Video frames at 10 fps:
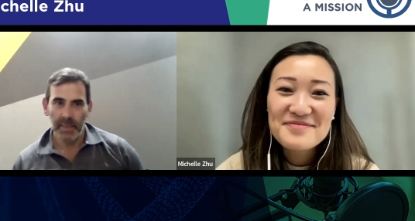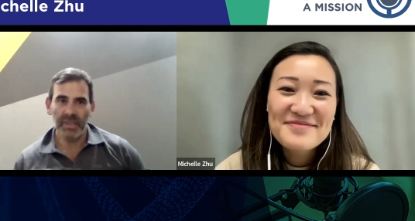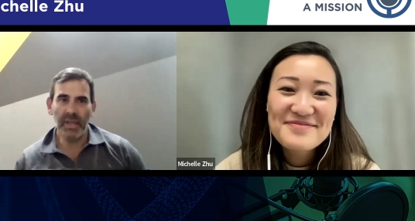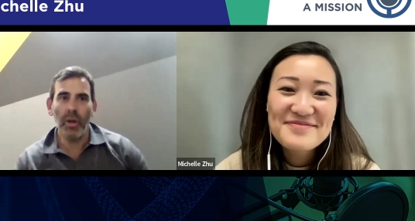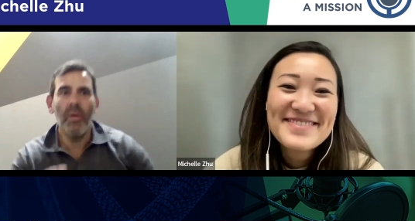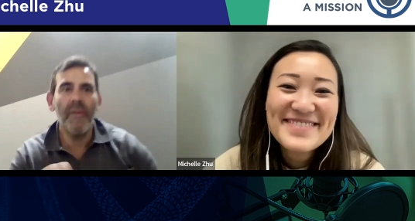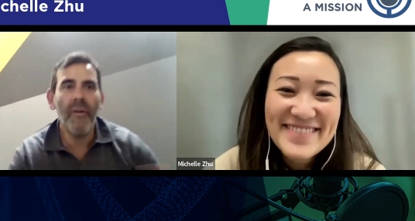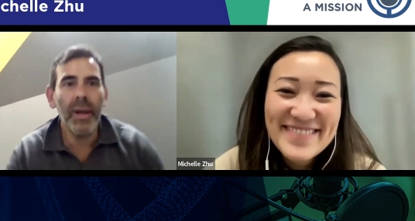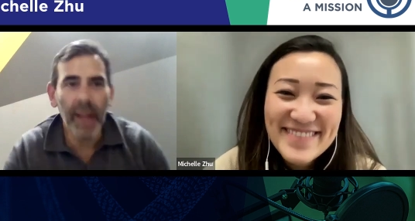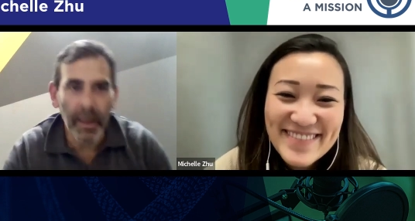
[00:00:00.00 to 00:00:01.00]
Speaker 1: so I know you were
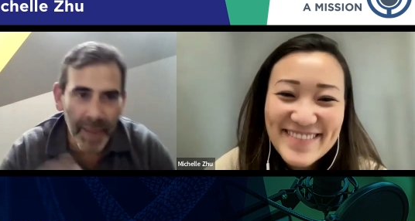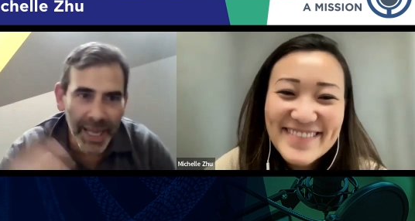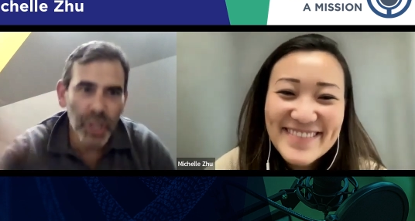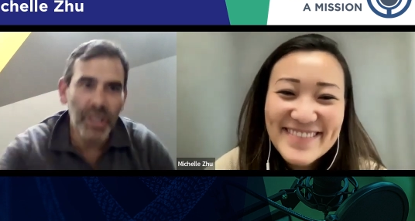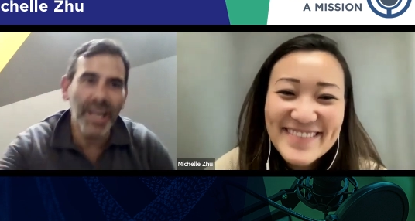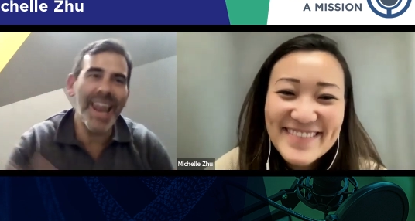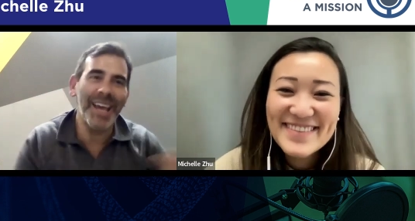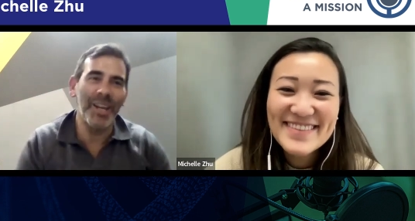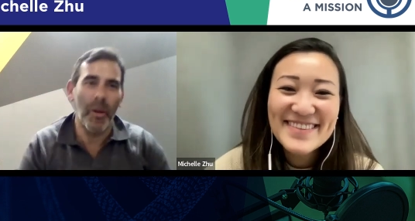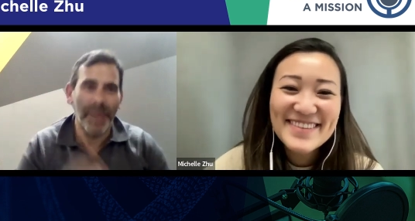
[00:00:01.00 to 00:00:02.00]
very like majored in
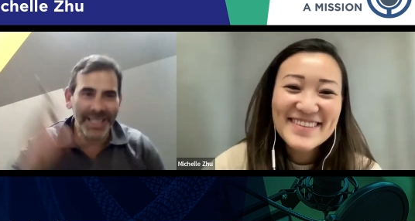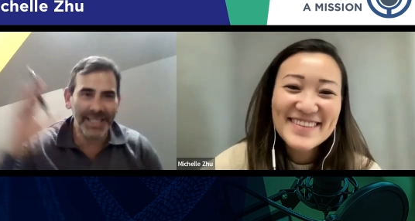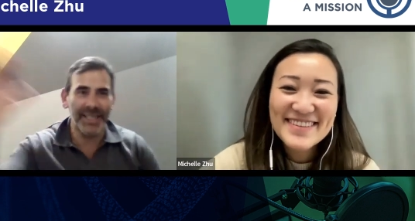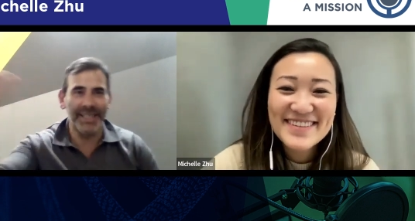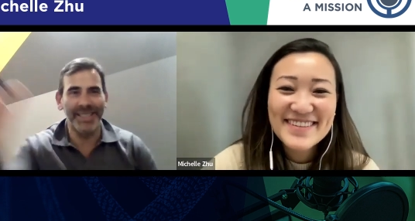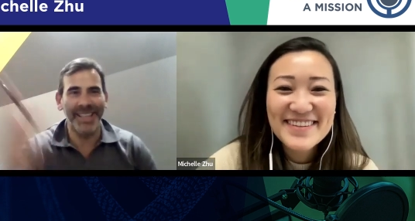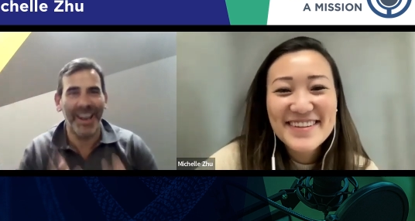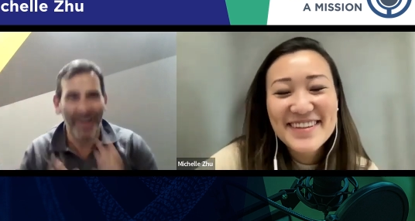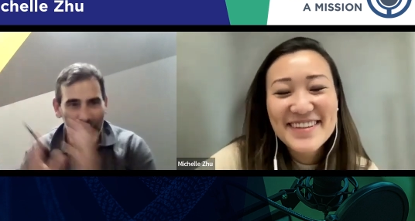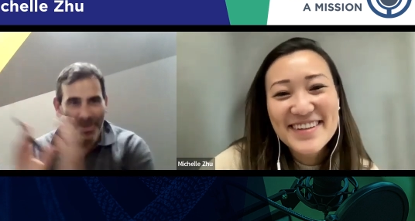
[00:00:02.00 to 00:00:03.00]
economics and
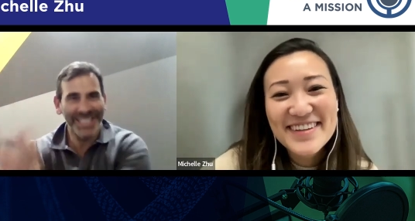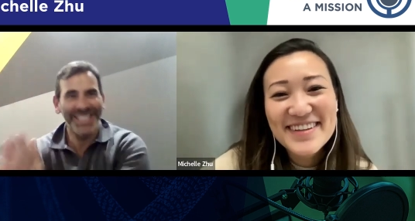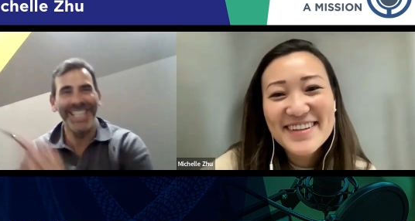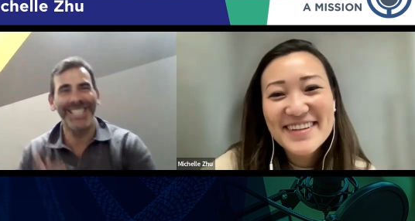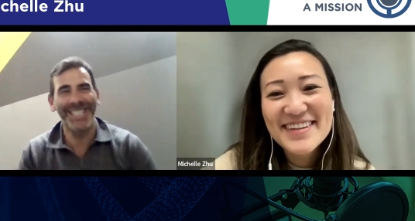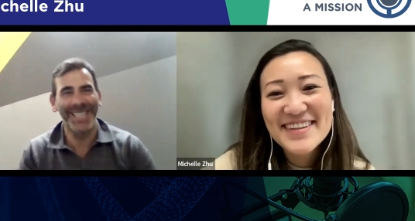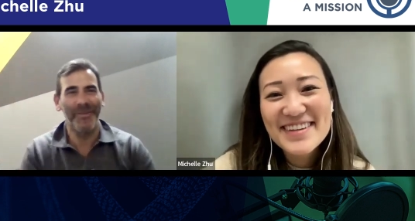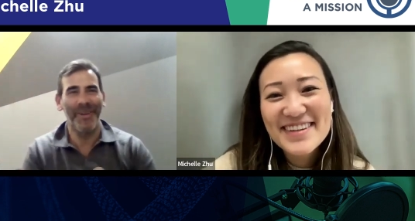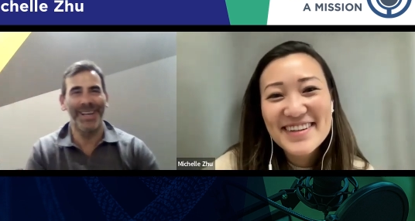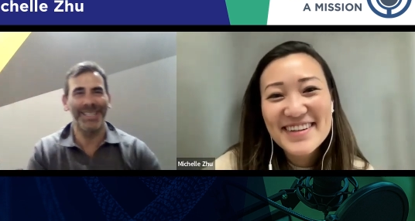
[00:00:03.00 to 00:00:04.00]
kind of business, as it
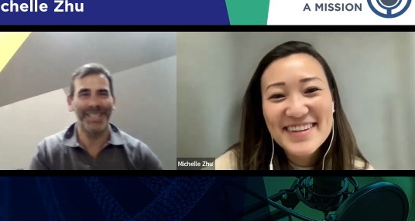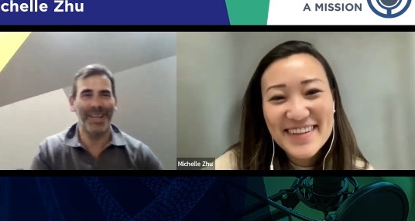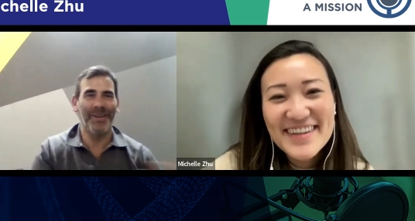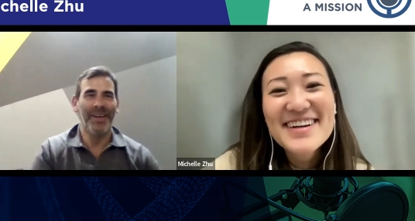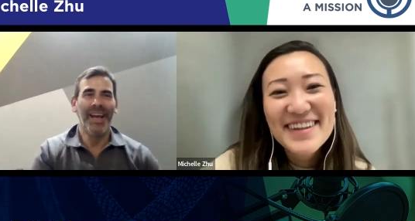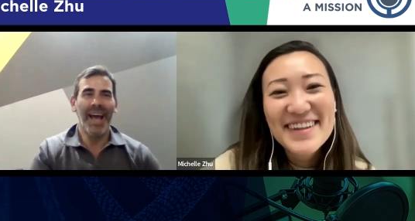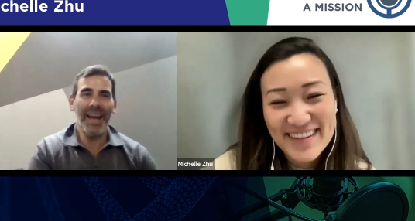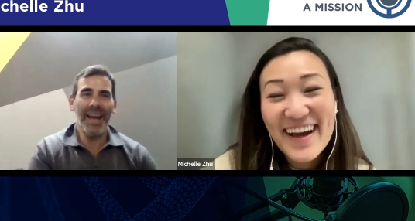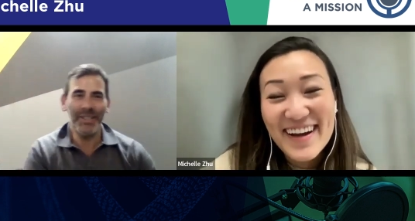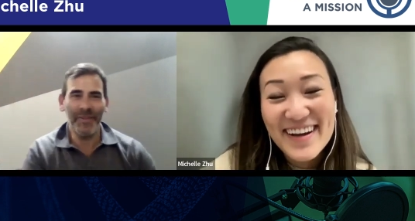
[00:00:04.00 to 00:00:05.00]
were. So how
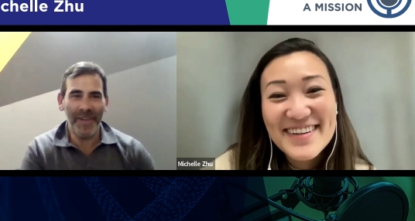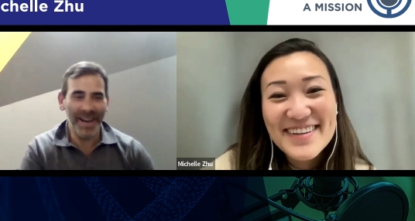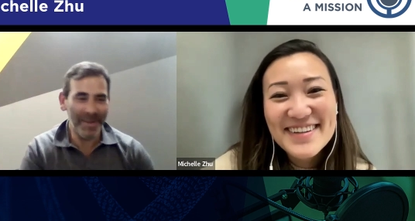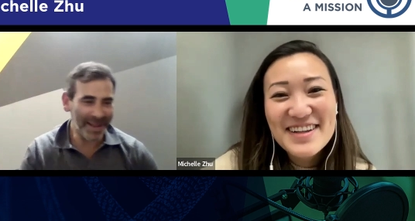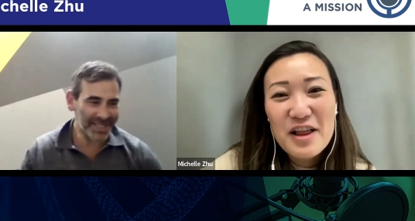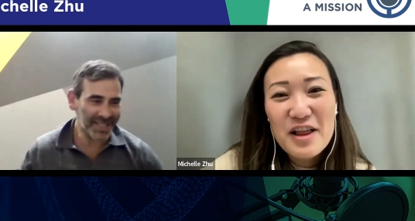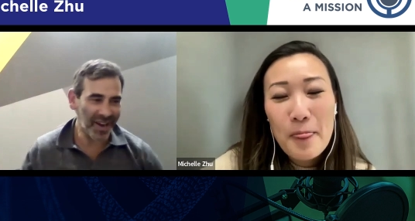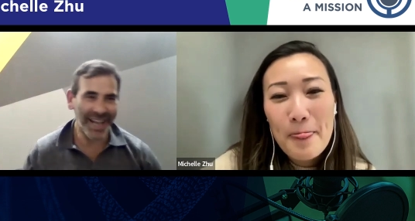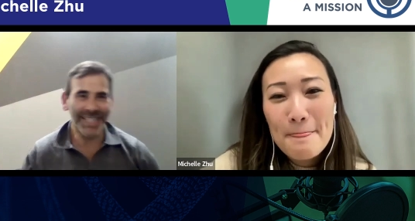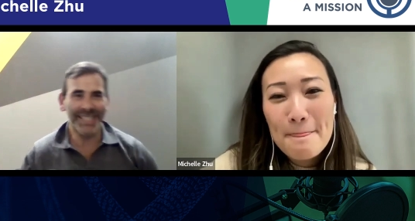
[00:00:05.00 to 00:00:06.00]
did yeah. you feel about
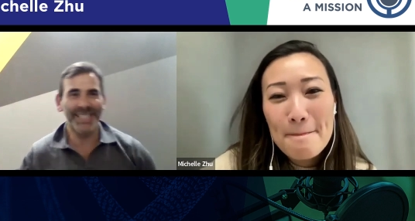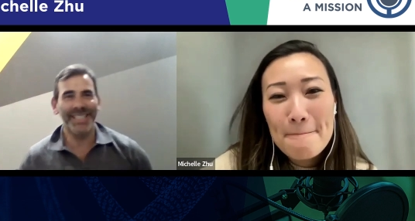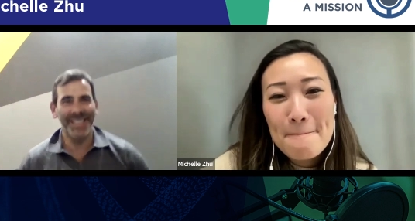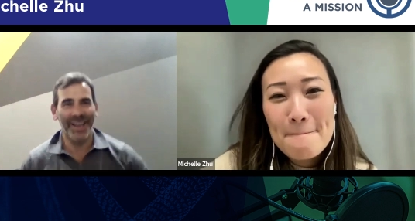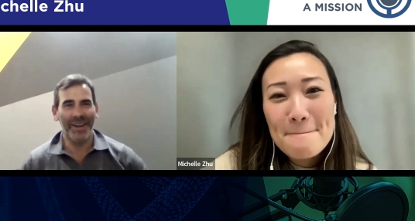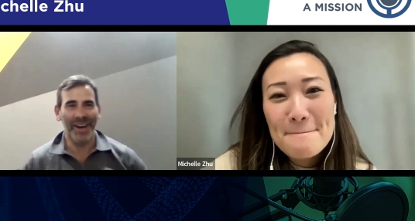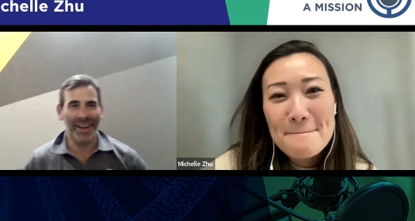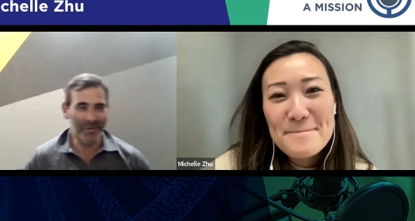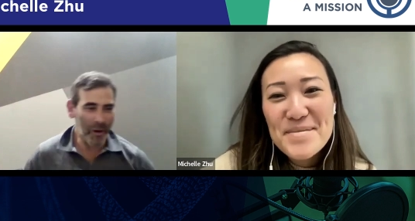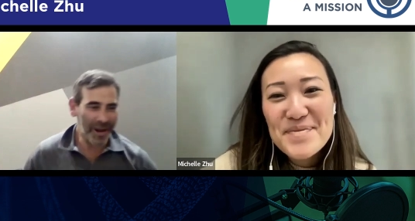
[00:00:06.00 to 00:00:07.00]
science, you know, kind
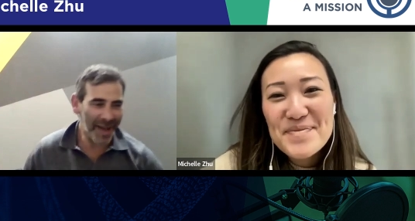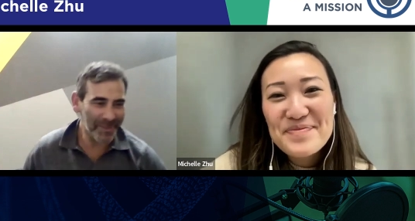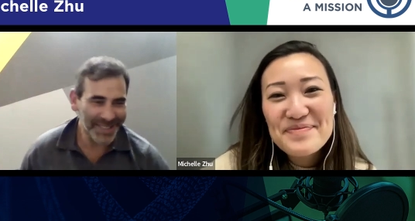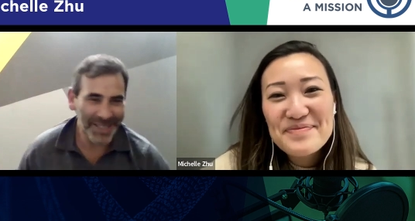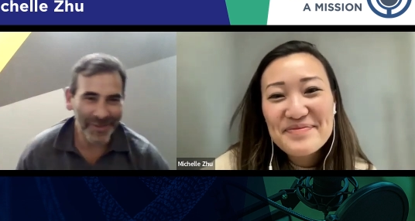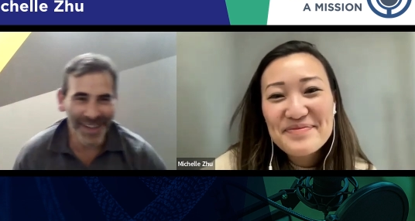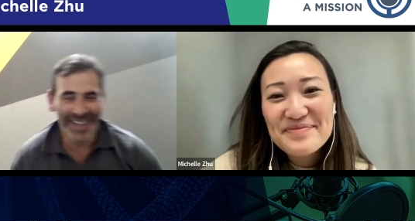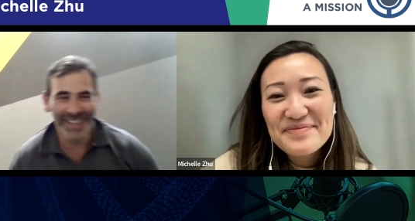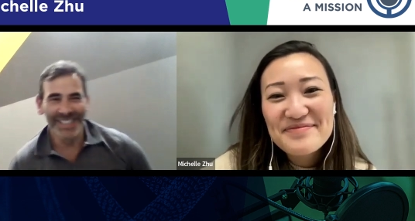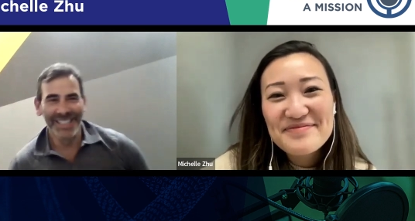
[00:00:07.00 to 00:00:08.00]
of growing up, as it
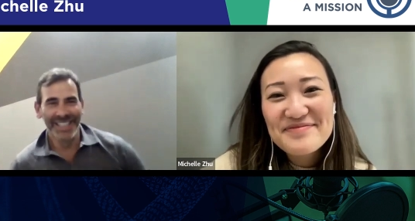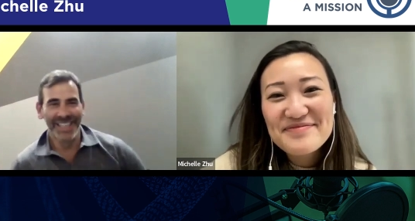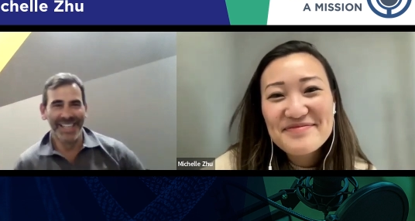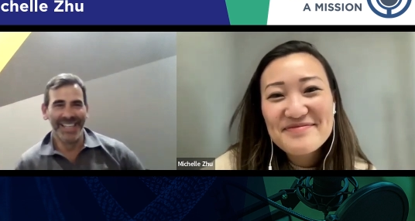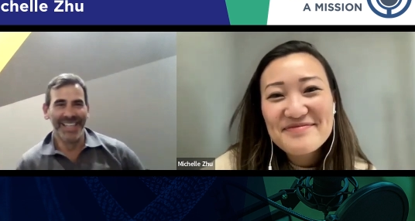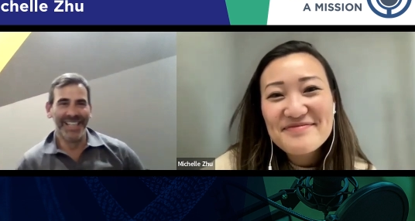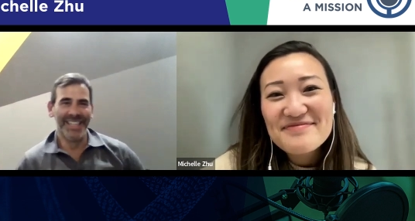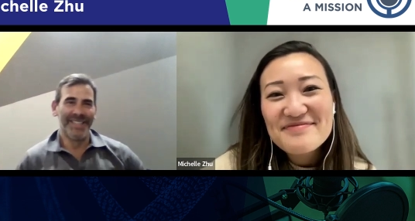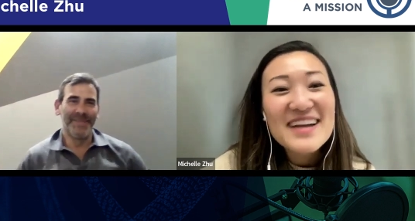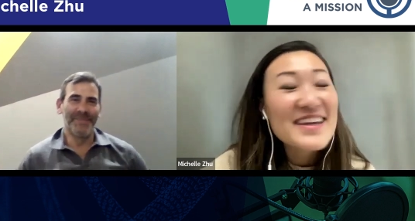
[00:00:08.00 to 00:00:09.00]
were?
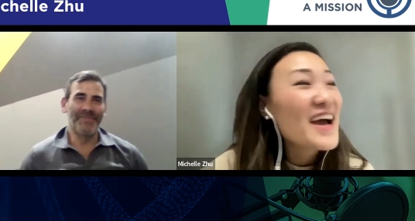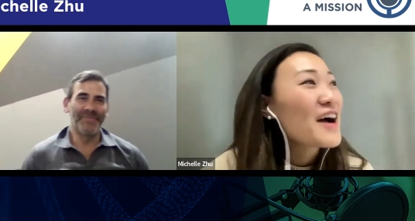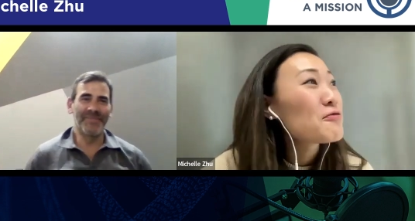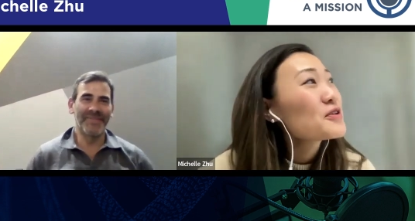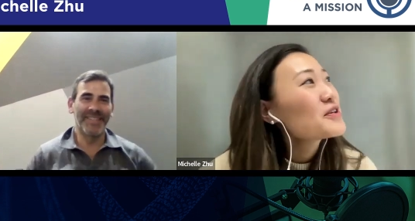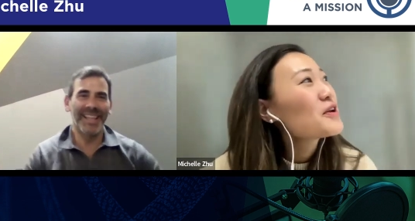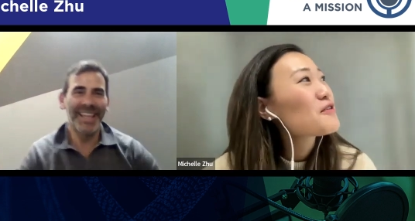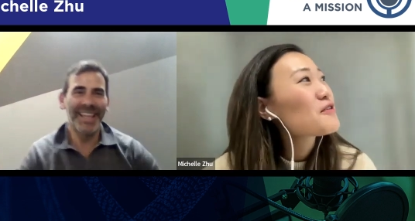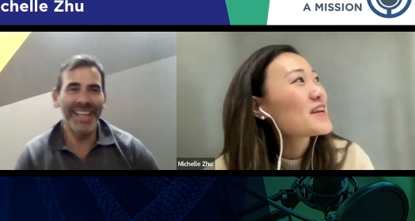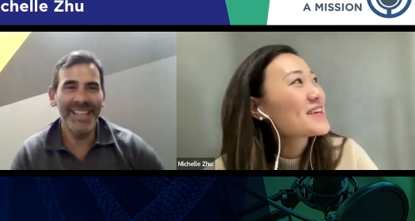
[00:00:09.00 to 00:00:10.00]
Speaker 2: Yeah, well, you know,
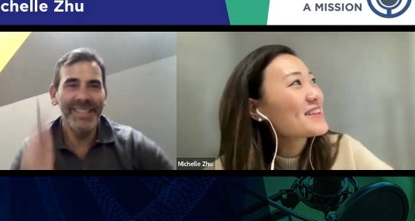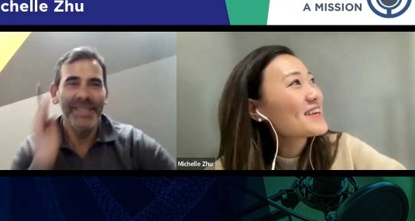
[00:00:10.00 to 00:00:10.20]
the funny